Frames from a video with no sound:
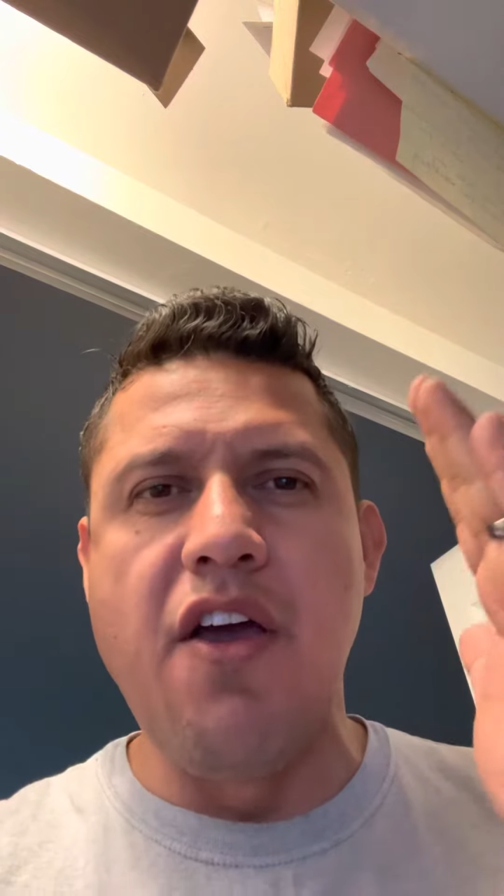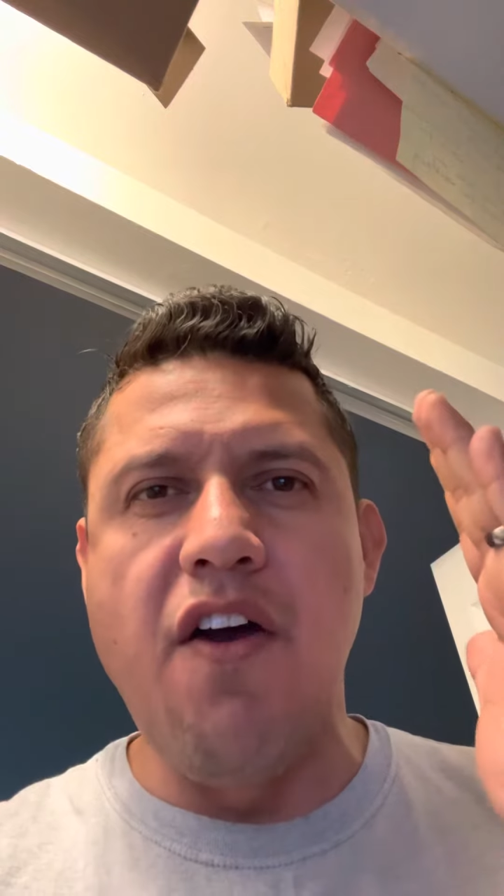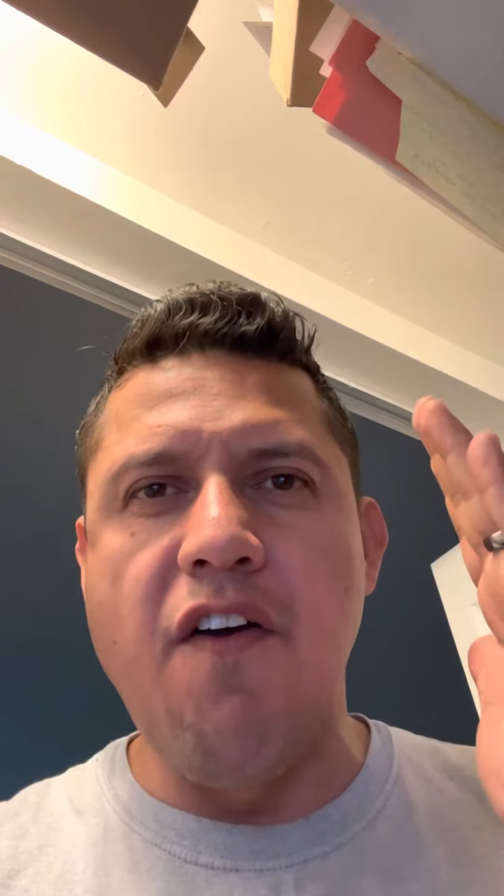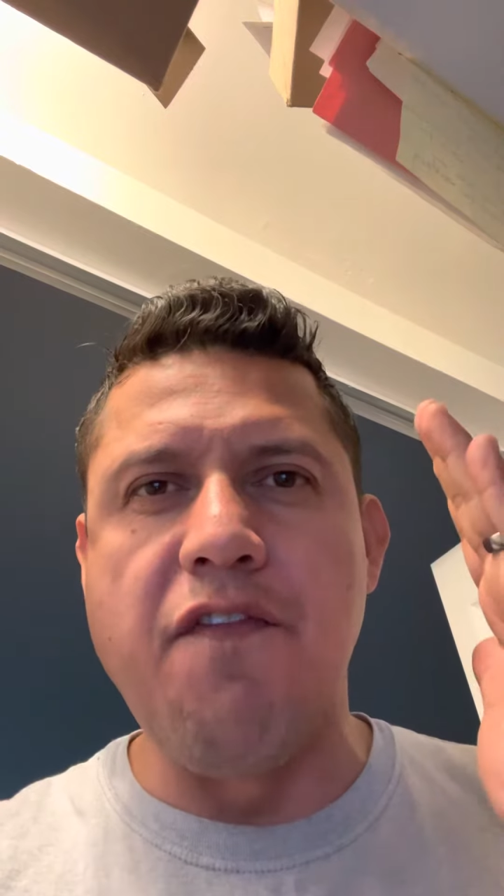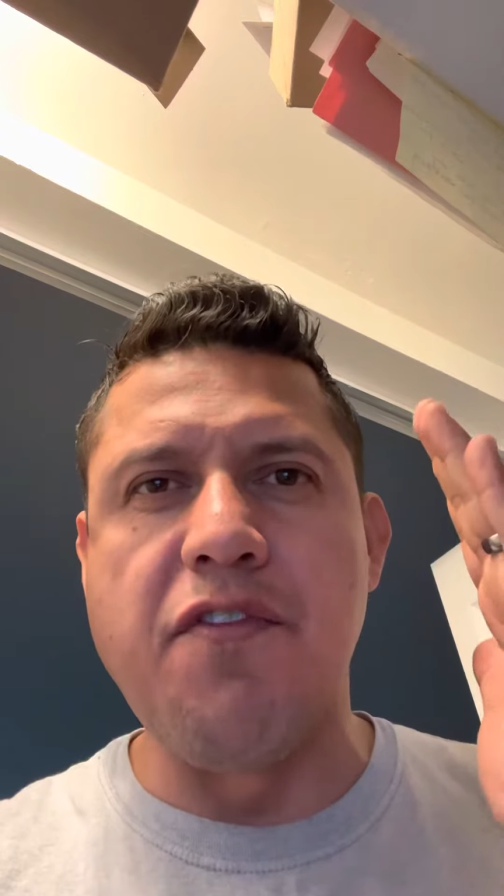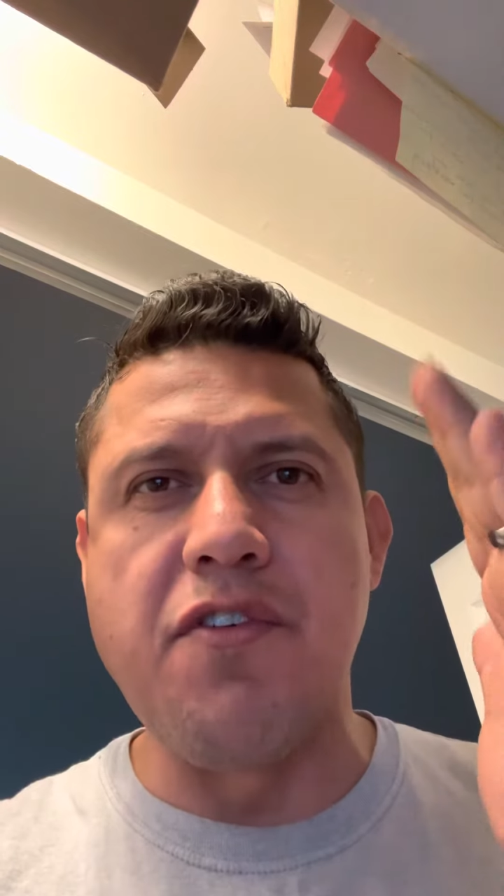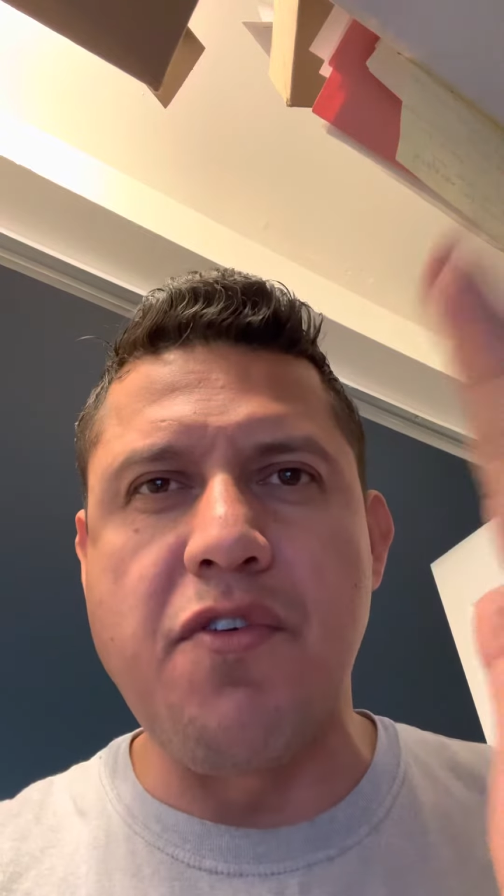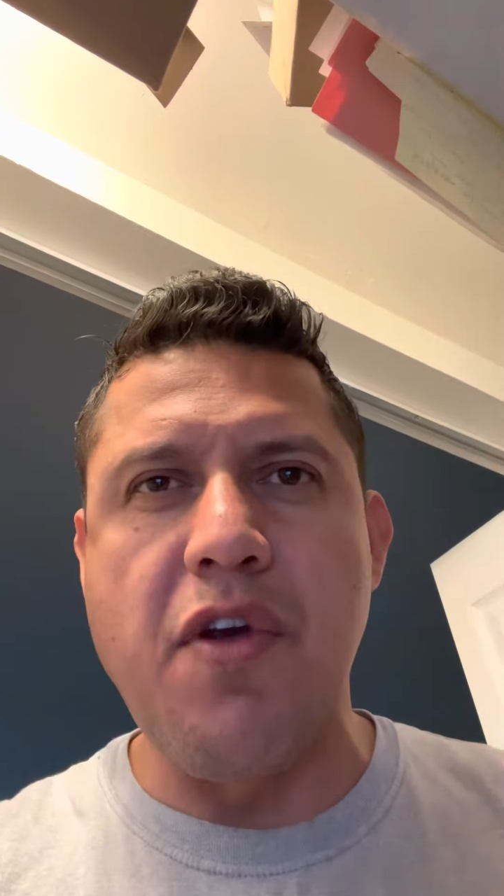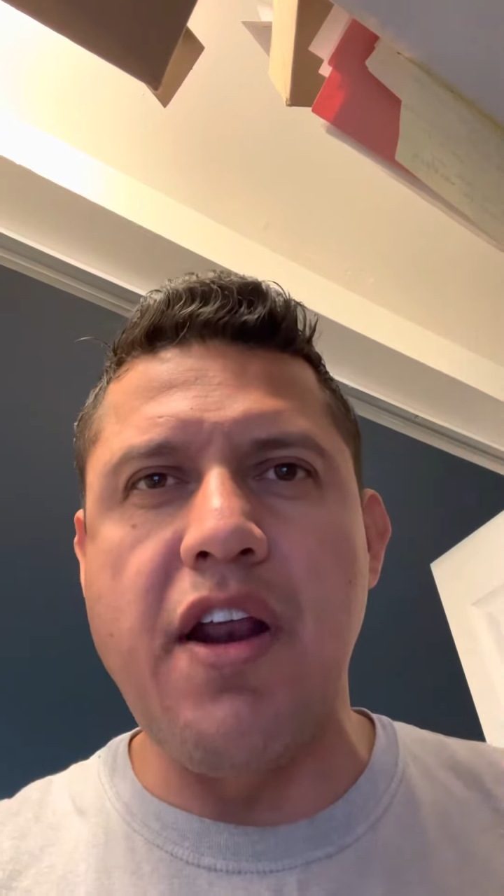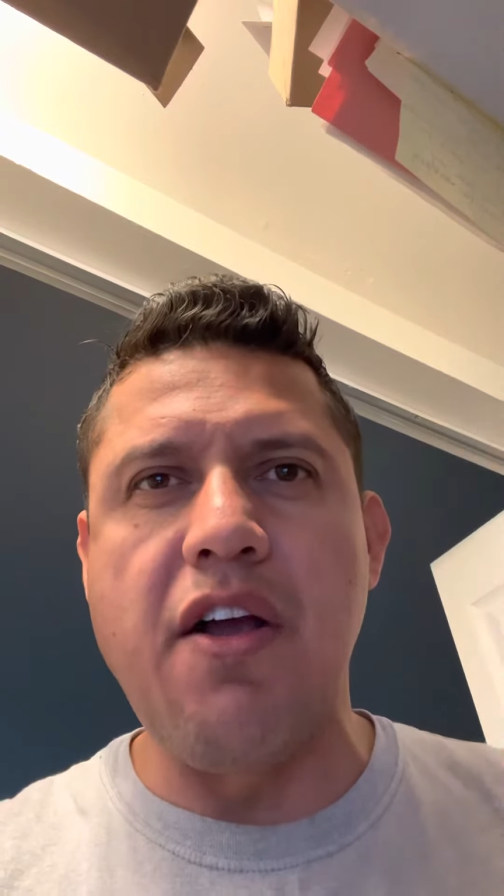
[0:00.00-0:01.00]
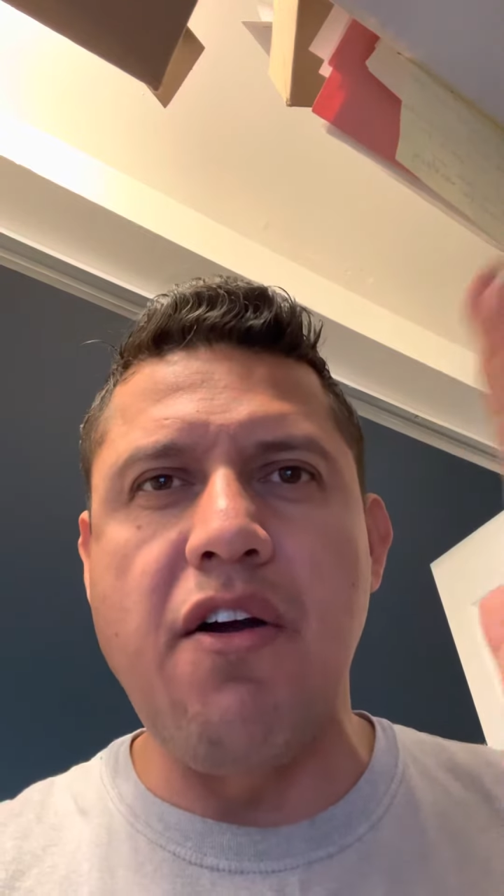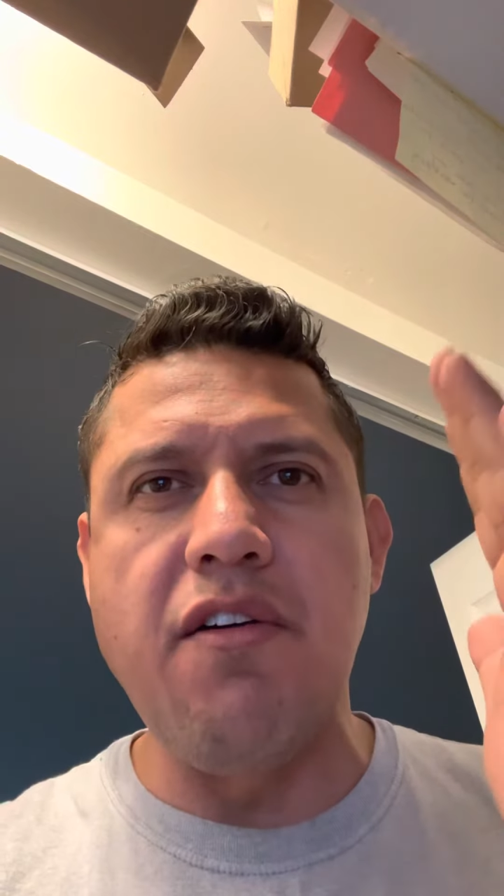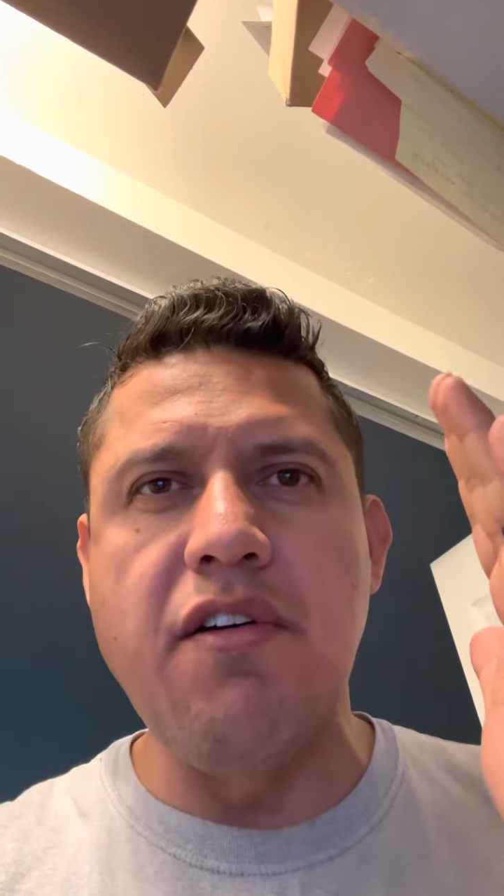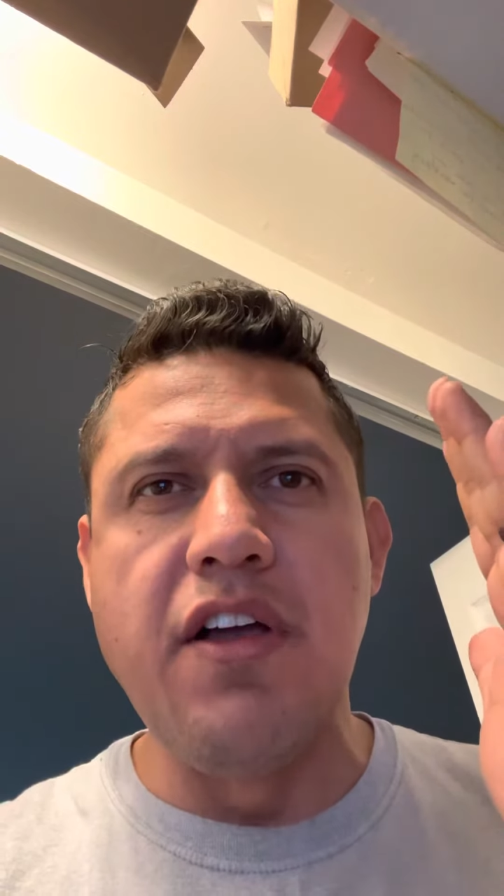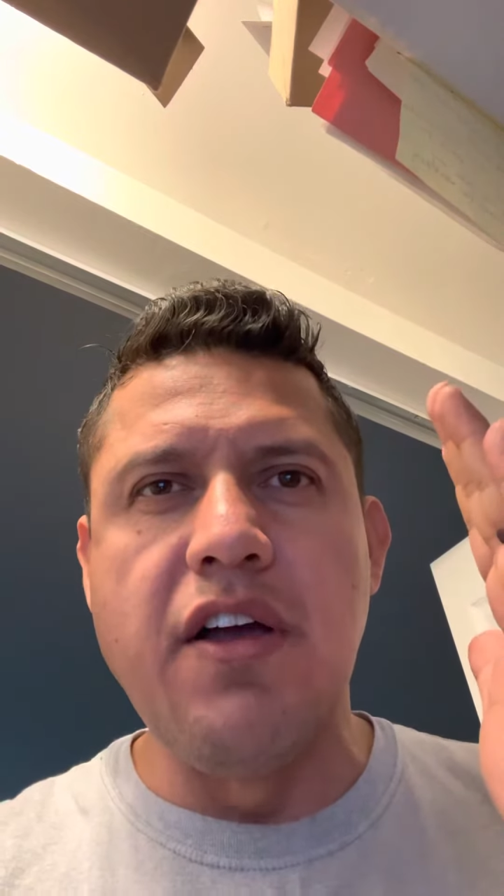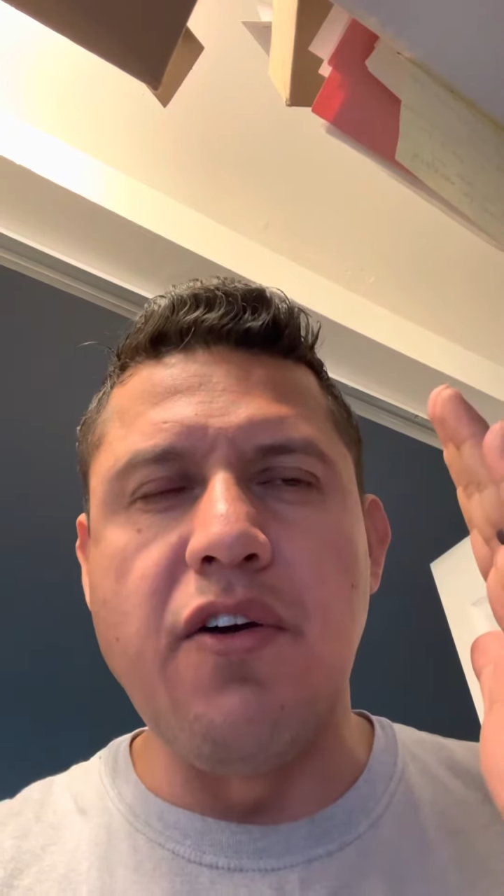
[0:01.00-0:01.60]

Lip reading: of critical